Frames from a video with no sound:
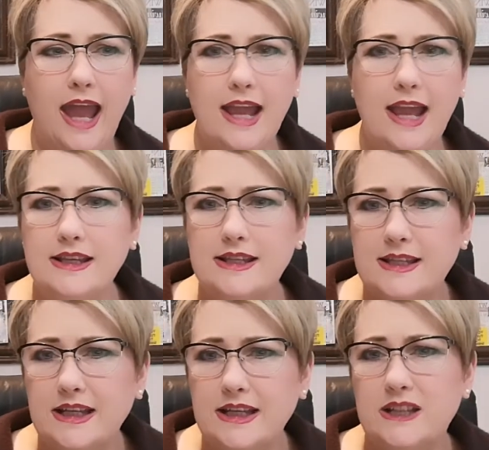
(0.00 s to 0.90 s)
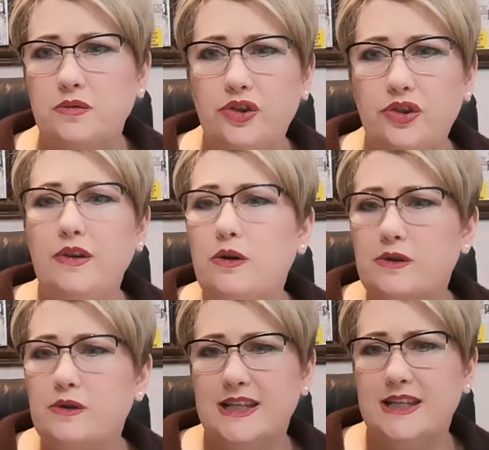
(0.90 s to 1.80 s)
a 3 or
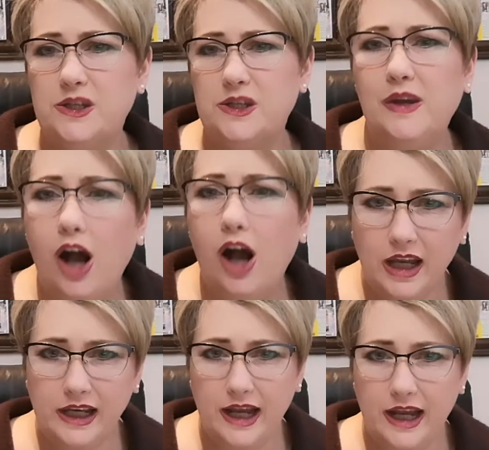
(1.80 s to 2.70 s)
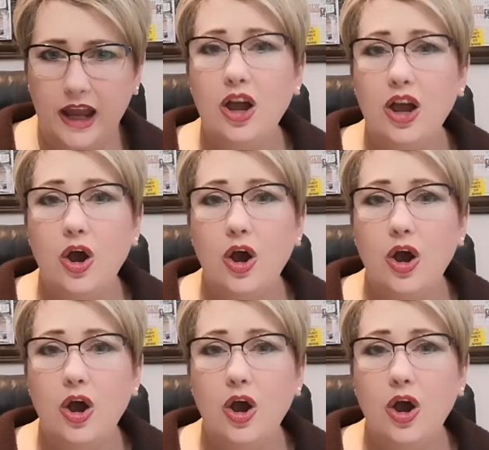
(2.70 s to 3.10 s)
6 week holiday